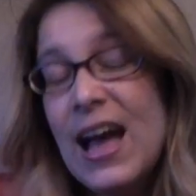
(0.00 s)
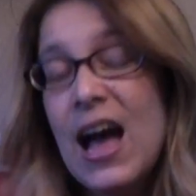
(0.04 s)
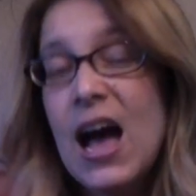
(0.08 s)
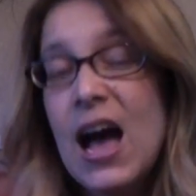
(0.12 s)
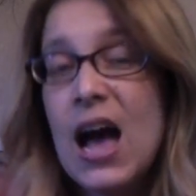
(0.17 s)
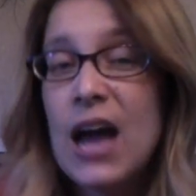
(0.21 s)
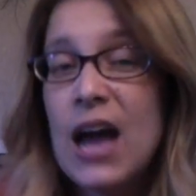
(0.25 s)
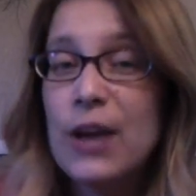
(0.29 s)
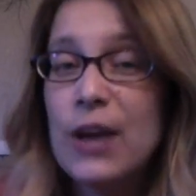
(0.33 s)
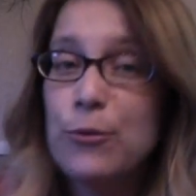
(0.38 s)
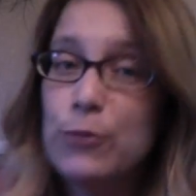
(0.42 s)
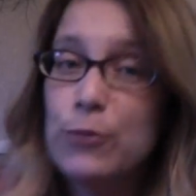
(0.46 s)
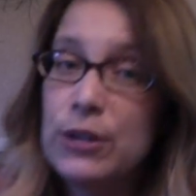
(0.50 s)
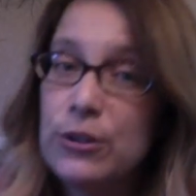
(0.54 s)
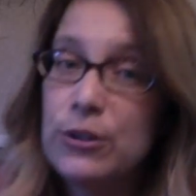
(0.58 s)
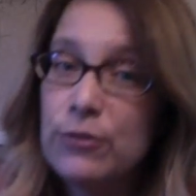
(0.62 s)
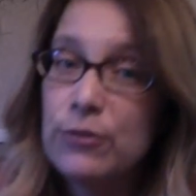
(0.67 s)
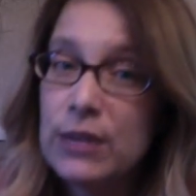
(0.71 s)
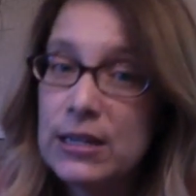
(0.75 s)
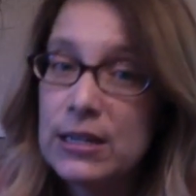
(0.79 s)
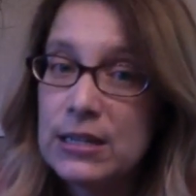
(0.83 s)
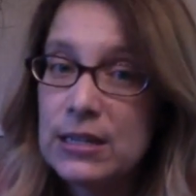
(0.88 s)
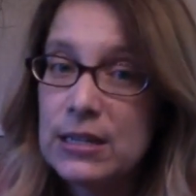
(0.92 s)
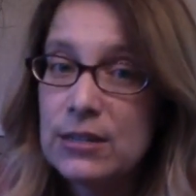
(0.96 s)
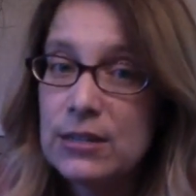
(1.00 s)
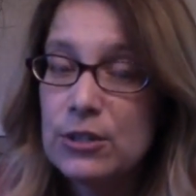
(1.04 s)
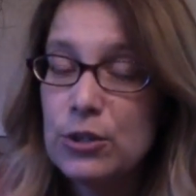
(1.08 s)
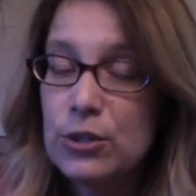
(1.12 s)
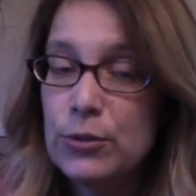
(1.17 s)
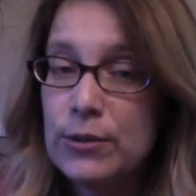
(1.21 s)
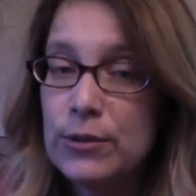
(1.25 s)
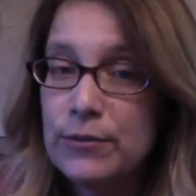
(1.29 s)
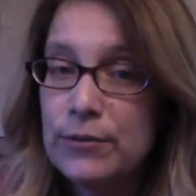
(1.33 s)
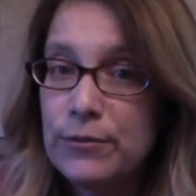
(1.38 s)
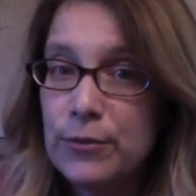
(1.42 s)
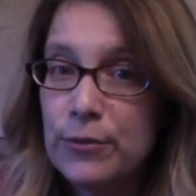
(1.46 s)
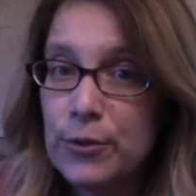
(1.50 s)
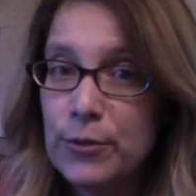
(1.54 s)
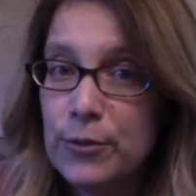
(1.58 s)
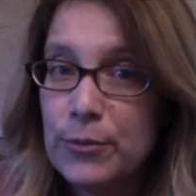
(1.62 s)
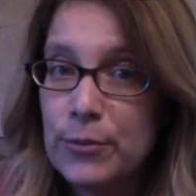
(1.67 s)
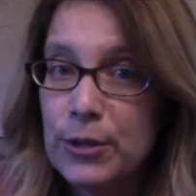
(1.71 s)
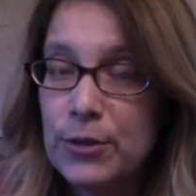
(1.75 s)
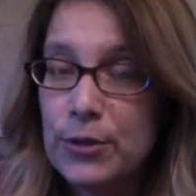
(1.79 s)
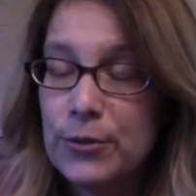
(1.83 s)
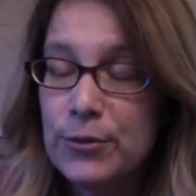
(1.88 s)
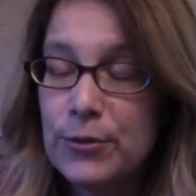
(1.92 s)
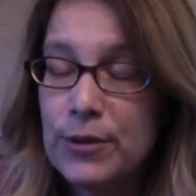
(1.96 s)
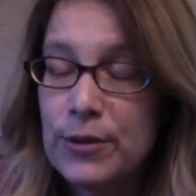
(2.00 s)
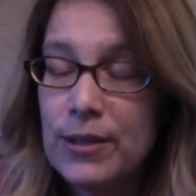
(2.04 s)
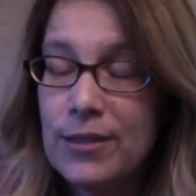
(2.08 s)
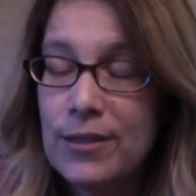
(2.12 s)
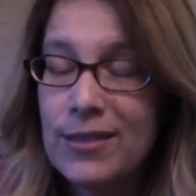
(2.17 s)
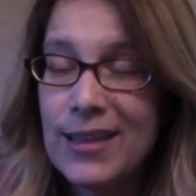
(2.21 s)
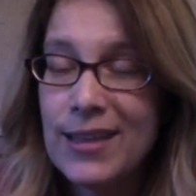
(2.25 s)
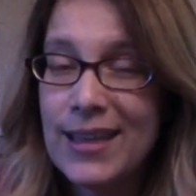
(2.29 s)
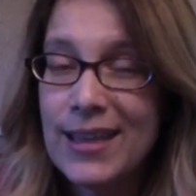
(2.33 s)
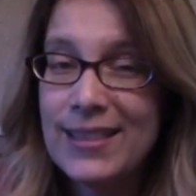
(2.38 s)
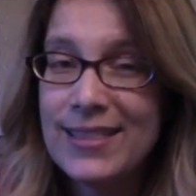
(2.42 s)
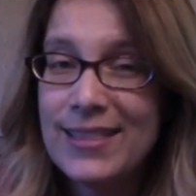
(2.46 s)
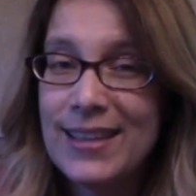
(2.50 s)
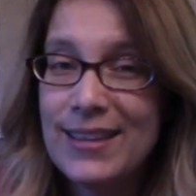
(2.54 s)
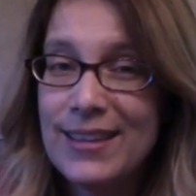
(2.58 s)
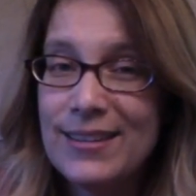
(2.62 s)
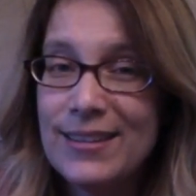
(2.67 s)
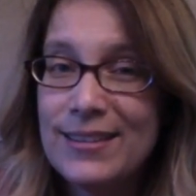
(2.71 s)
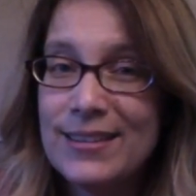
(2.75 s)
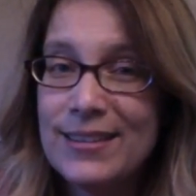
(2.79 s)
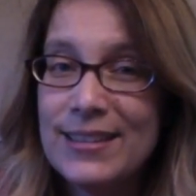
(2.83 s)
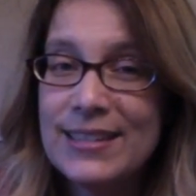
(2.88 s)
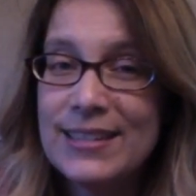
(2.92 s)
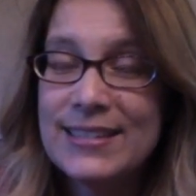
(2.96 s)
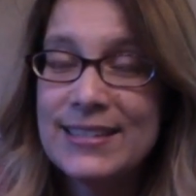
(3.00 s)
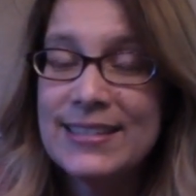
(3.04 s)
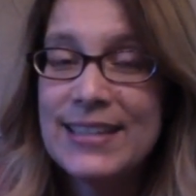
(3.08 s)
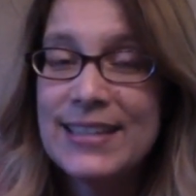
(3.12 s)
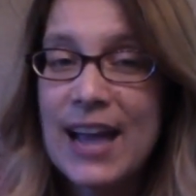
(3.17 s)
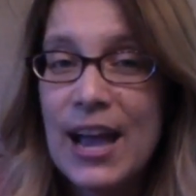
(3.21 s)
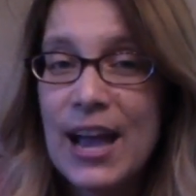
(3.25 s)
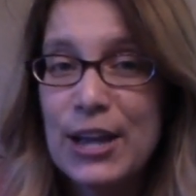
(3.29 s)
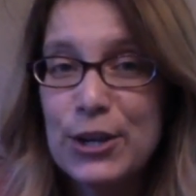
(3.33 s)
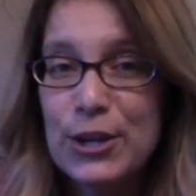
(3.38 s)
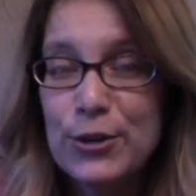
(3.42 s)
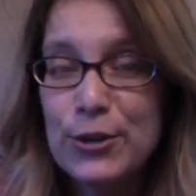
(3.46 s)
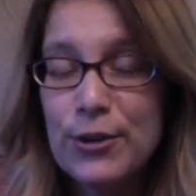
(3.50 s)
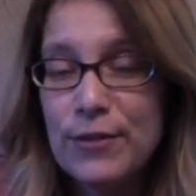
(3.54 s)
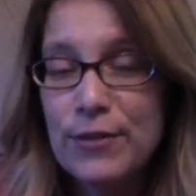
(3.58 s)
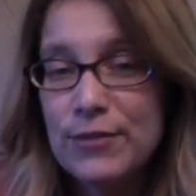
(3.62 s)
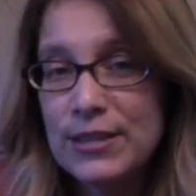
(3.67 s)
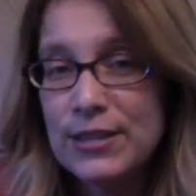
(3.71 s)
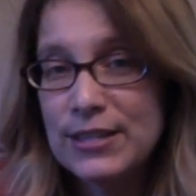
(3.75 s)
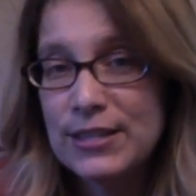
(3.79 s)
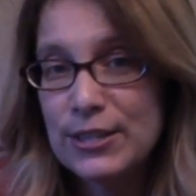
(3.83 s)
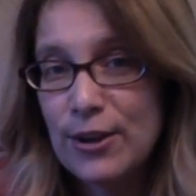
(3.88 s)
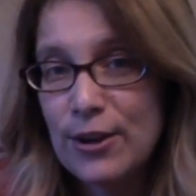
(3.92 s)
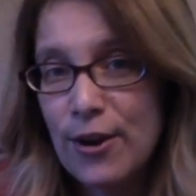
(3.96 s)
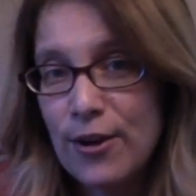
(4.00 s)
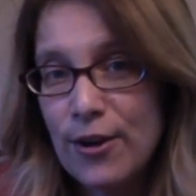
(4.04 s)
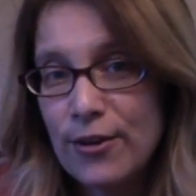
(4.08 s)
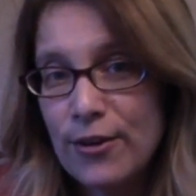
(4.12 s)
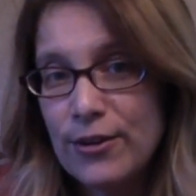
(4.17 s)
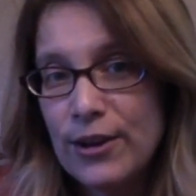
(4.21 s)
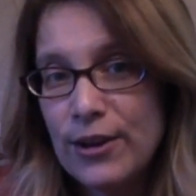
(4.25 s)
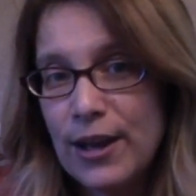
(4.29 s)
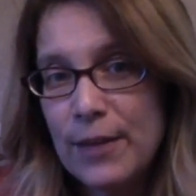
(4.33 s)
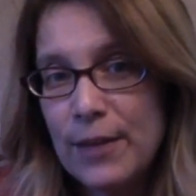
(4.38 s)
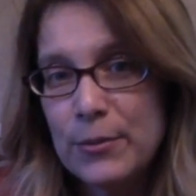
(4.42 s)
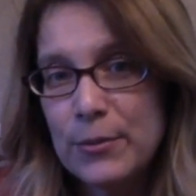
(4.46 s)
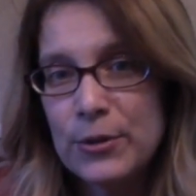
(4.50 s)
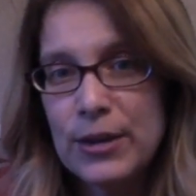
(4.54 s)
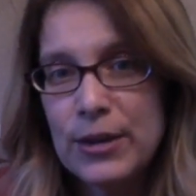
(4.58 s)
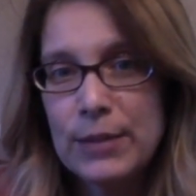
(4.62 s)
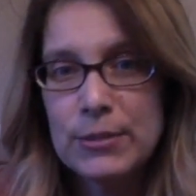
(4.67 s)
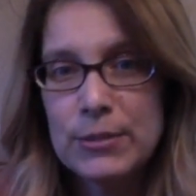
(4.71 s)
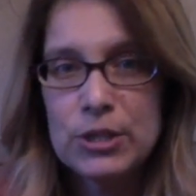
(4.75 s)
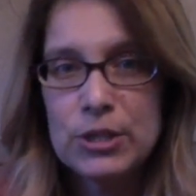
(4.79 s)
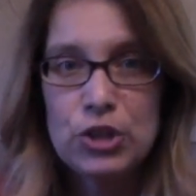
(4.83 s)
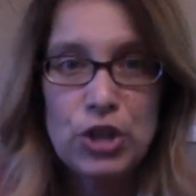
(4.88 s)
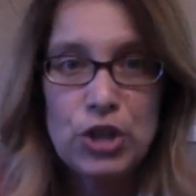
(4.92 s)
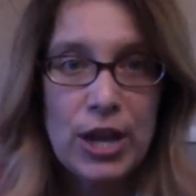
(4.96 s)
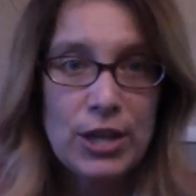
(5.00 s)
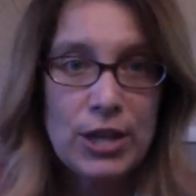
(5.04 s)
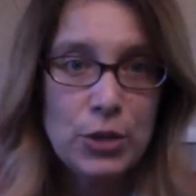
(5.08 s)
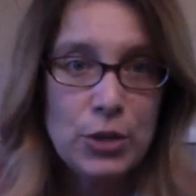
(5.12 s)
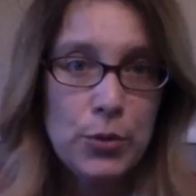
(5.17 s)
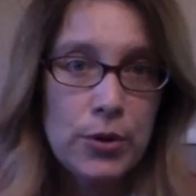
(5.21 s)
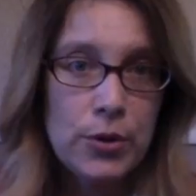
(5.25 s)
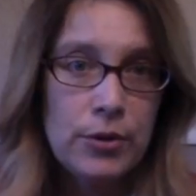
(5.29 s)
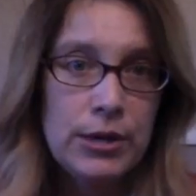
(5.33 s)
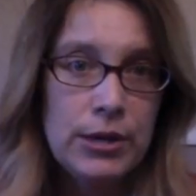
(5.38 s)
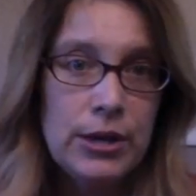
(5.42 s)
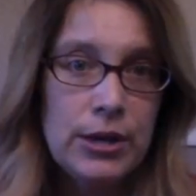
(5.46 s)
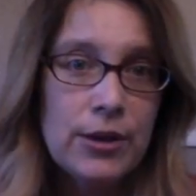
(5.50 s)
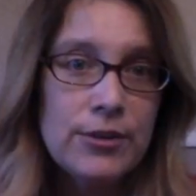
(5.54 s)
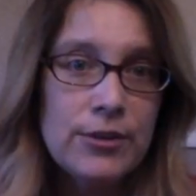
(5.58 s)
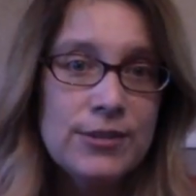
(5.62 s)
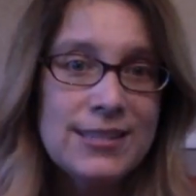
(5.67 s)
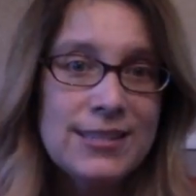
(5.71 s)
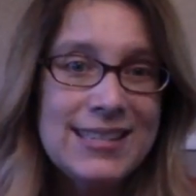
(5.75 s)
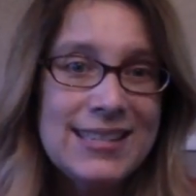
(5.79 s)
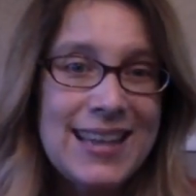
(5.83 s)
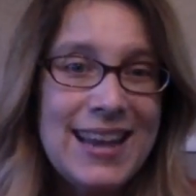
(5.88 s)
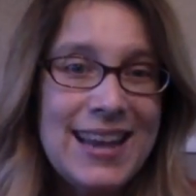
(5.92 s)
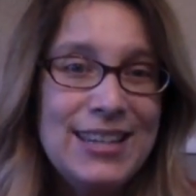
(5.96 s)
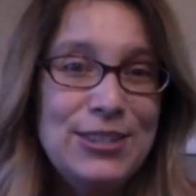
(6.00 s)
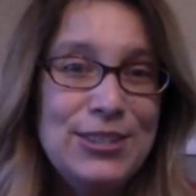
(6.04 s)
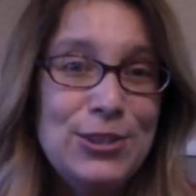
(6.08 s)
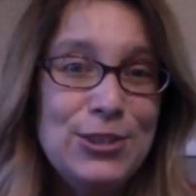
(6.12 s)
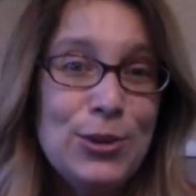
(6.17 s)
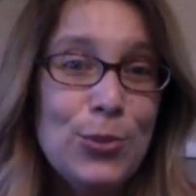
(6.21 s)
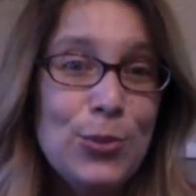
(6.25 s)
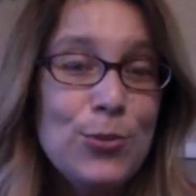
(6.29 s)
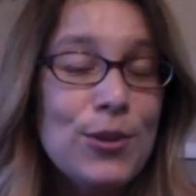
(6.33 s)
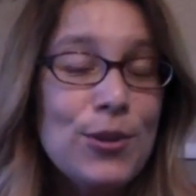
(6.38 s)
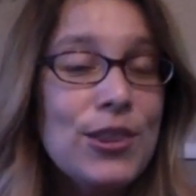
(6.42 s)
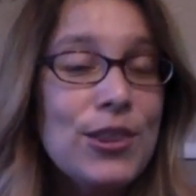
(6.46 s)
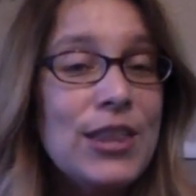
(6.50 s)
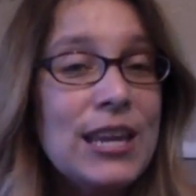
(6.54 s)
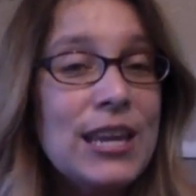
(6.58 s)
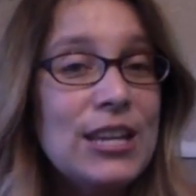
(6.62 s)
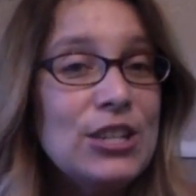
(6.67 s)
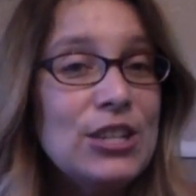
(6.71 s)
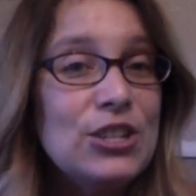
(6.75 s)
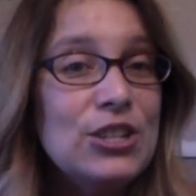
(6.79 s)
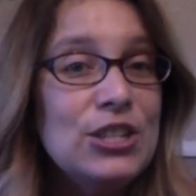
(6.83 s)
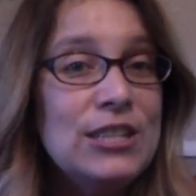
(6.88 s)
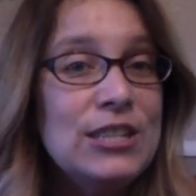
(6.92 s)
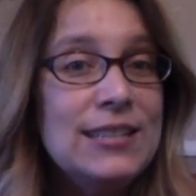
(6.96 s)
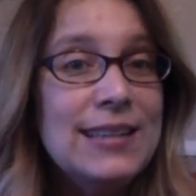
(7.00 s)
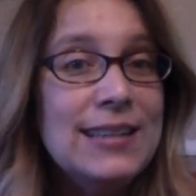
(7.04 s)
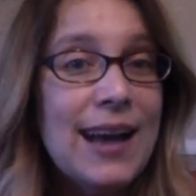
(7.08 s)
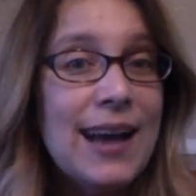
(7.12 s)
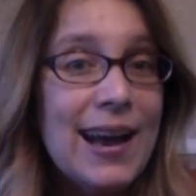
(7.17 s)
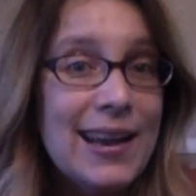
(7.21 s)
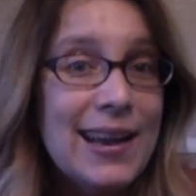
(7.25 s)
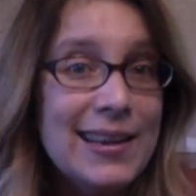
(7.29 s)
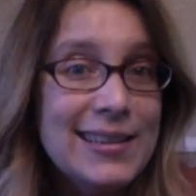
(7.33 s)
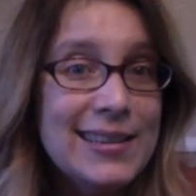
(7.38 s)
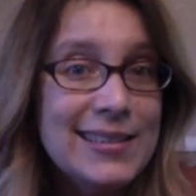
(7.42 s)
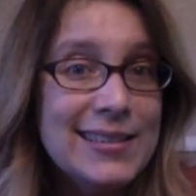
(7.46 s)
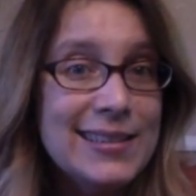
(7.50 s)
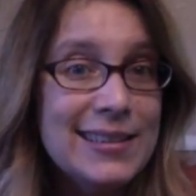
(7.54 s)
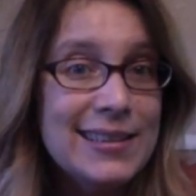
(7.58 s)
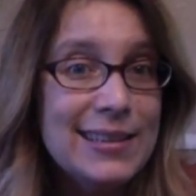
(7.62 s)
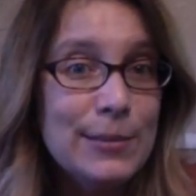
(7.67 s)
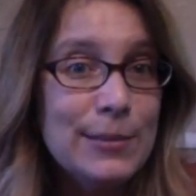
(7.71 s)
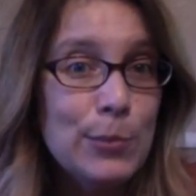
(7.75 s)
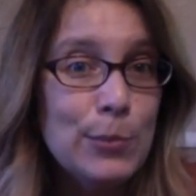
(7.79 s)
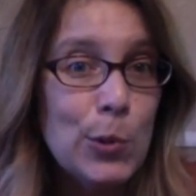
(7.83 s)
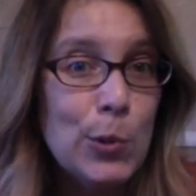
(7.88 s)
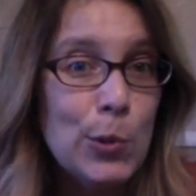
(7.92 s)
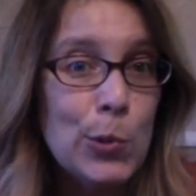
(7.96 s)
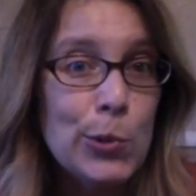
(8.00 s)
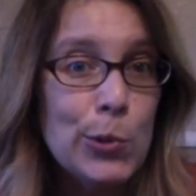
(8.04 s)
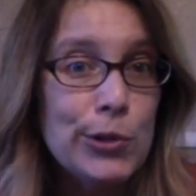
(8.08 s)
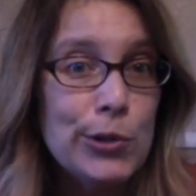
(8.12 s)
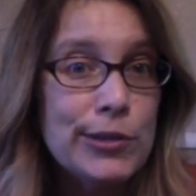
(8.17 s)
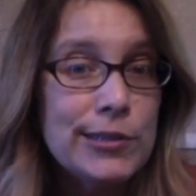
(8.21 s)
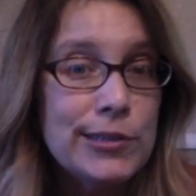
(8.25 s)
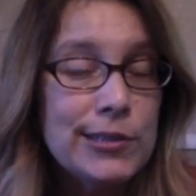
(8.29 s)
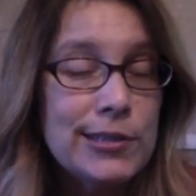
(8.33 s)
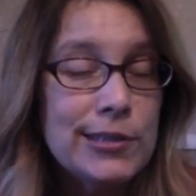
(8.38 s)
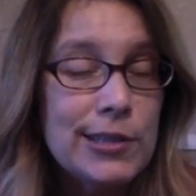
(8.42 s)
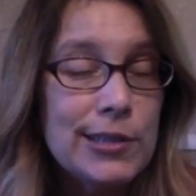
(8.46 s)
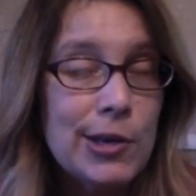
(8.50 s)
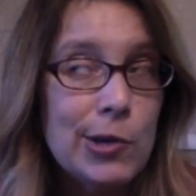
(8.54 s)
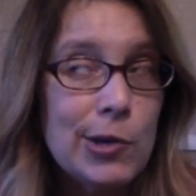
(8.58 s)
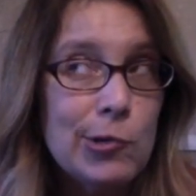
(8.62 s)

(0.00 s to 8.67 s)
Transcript: I regret to inform you that the dyer of this yarn, her name is January Yarns. I don't think she dyes anymore. So